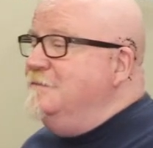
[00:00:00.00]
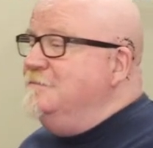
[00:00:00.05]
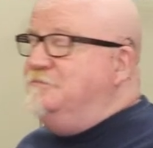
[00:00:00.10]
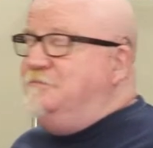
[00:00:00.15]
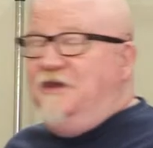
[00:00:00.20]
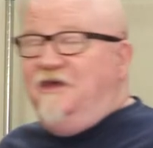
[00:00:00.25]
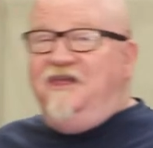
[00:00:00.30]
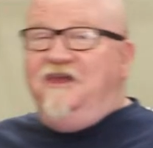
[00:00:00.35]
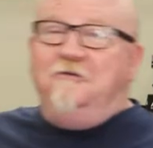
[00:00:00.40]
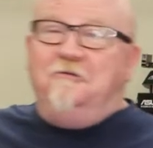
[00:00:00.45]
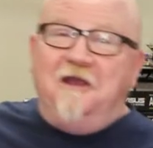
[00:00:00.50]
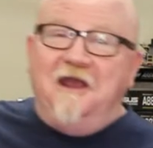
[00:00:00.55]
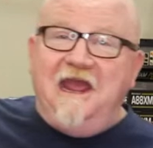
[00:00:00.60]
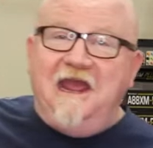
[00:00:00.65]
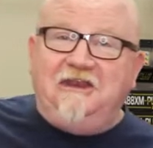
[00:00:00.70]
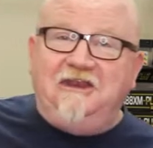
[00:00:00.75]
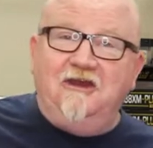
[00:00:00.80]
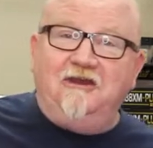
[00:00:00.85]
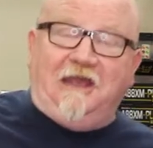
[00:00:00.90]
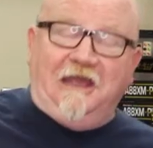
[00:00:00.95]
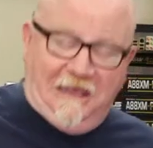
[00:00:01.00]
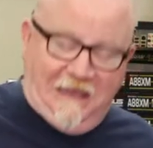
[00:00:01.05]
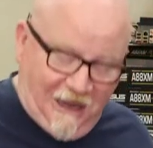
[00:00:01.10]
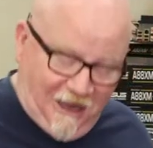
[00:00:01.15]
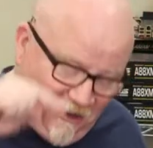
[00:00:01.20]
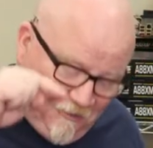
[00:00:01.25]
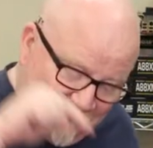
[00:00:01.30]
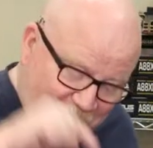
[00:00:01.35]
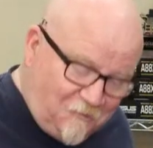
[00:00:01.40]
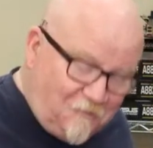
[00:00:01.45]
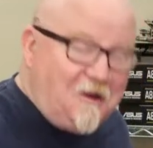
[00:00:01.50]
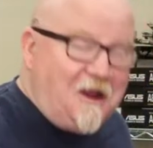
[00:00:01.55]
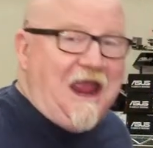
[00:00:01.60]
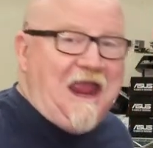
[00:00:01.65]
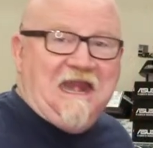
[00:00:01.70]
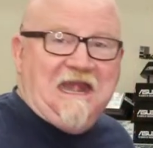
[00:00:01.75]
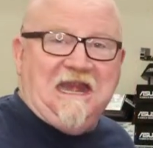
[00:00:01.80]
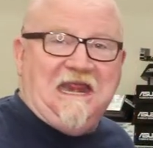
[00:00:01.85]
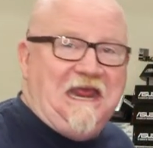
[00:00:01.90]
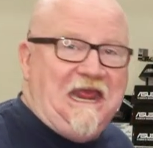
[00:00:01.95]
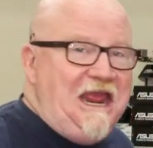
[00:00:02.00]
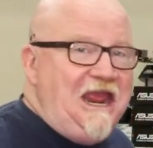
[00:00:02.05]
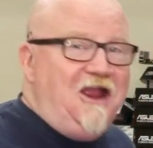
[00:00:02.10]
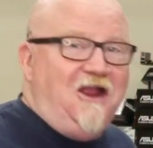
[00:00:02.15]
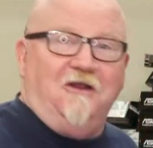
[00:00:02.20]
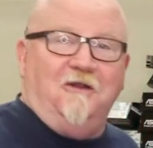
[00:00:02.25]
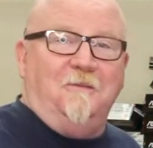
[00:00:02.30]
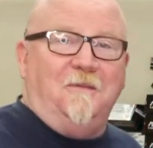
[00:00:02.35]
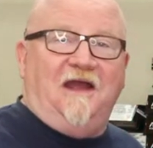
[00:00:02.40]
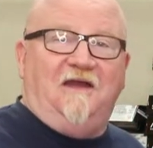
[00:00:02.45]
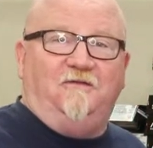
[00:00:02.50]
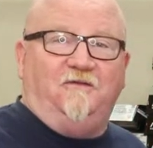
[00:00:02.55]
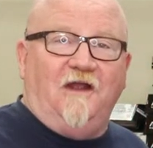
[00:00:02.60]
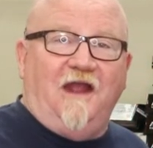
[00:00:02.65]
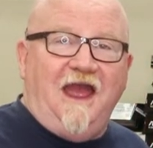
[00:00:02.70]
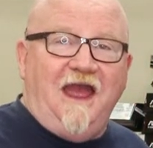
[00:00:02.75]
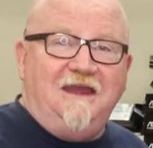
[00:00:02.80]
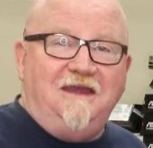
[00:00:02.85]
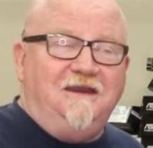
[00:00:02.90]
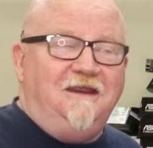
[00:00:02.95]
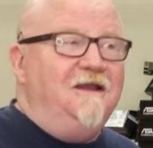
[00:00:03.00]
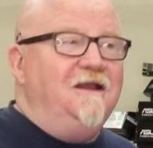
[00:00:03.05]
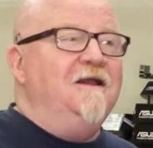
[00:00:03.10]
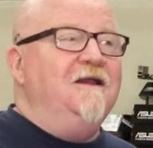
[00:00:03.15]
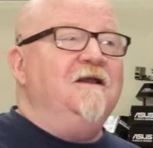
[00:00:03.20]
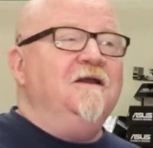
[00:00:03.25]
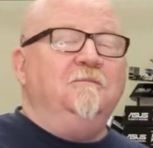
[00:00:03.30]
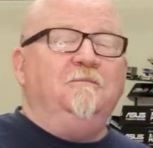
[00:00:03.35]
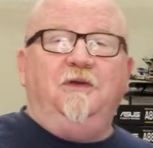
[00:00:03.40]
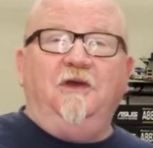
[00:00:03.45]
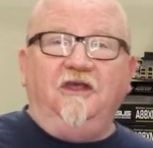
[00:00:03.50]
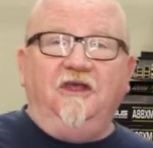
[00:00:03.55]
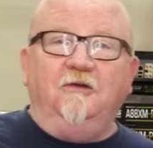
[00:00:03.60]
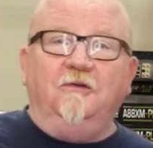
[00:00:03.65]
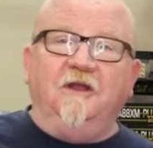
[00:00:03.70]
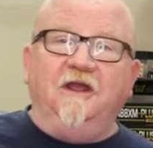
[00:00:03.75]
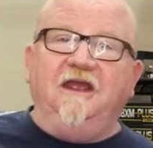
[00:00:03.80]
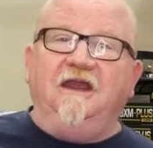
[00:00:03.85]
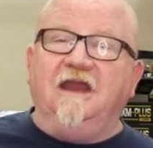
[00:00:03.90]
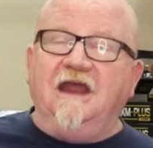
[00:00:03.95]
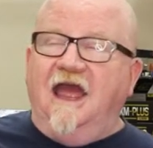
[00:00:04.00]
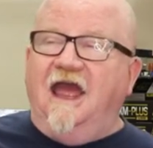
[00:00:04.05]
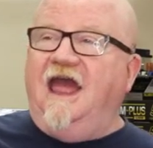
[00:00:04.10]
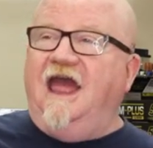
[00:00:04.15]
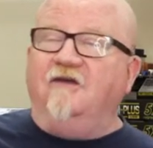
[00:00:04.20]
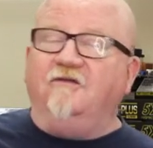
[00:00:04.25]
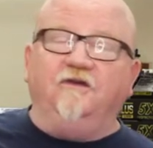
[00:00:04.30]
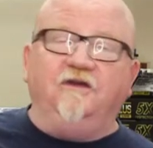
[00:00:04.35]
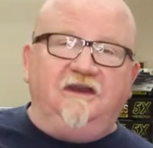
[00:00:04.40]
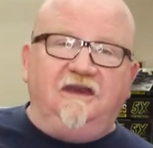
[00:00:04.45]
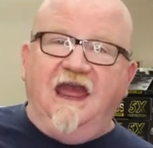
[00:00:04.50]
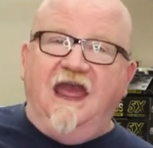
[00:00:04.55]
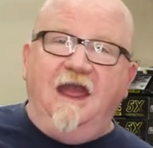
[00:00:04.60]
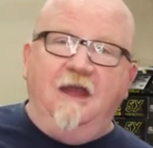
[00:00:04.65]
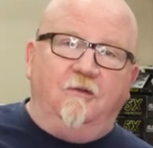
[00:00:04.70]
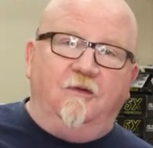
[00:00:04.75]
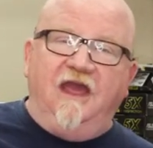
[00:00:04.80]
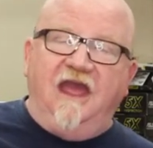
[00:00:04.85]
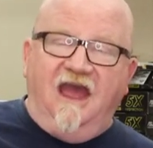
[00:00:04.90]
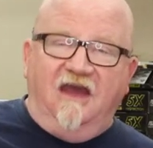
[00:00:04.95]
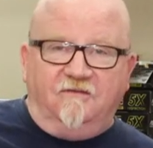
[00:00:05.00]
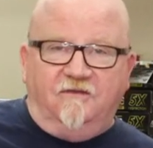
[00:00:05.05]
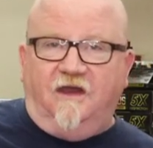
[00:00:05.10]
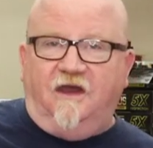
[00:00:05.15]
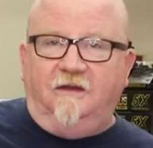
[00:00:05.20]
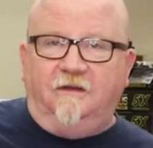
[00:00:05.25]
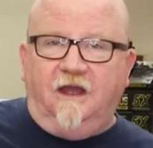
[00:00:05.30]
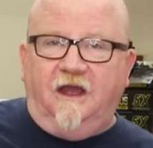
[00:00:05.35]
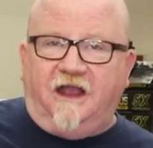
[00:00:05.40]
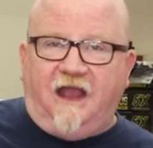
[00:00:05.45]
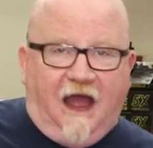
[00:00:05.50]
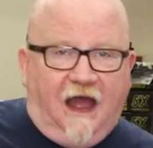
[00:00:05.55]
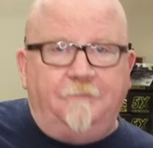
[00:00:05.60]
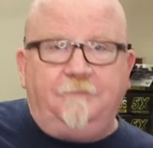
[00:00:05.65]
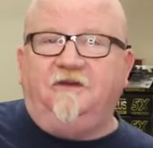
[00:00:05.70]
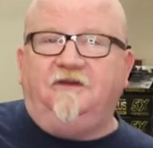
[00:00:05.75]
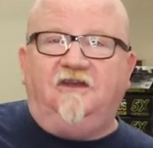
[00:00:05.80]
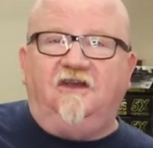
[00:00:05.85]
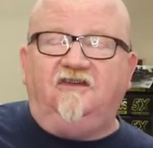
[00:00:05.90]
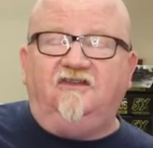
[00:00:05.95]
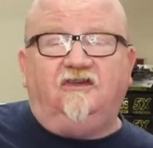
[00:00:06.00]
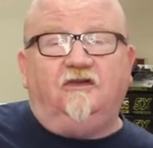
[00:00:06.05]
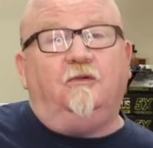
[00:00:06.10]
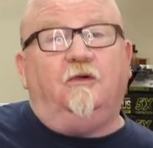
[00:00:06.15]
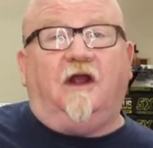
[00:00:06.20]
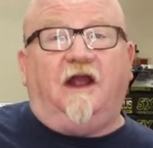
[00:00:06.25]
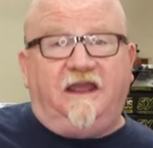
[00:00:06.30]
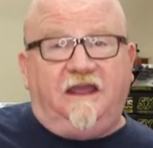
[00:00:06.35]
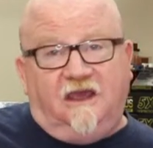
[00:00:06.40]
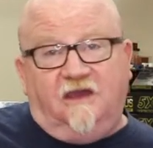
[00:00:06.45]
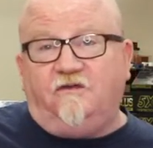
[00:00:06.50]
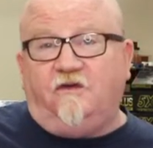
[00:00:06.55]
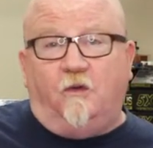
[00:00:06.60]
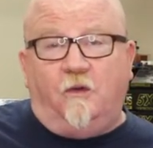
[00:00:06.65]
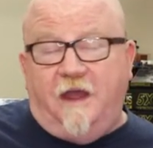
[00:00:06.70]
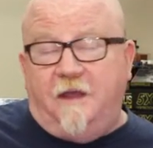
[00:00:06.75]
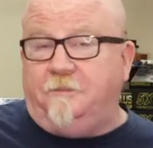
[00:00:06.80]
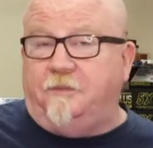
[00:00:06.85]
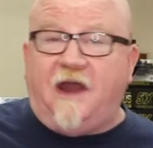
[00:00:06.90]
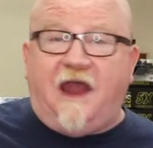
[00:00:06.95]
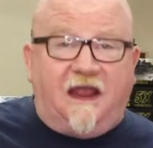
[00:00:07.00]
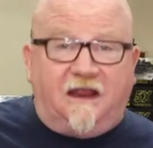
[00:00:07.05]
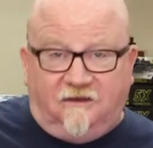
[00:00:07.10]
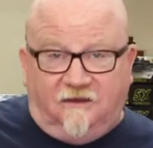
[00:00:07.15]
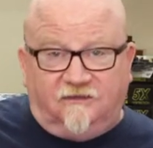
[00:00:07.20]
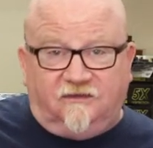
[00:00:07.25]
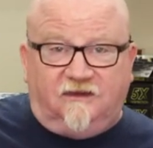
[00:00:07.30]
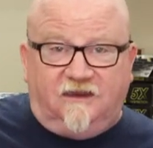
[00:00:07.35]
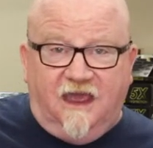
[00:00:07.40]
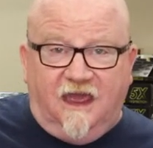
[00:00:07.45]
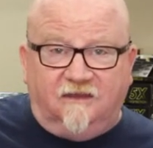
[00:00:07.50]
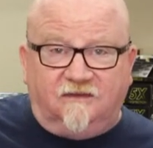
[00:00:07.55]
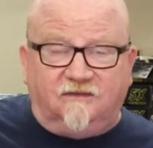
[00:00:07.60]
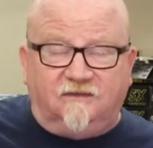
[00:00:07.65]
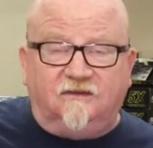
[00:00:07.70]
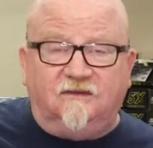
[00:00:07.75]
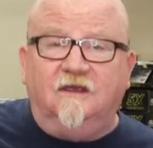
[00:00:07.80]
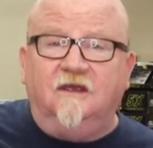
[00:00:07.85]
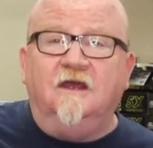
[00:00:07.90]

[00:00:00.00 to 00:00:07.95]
Billy Reed, you can get them right here, my friend. Billy Reed, every day we have a, a competition where I give away practice tests.